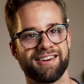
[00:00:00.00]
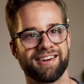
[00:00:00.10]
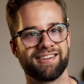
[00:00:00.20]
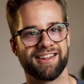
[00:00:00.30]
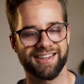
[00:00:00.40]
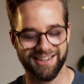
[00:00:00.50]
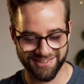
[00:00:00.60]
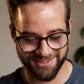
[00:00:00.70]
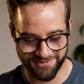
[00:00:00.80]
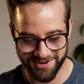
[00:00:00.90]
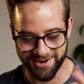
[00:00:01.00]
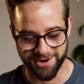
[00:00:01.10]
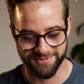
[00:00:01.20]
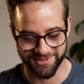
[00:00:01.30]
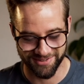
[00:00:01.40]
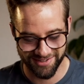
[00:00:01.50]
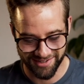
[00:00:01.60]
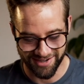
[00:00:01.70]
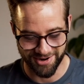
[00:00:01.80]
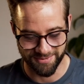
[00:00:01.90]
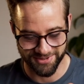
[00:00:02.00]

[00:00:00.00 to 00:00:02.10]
Are you liking it so far? I hope so. I hope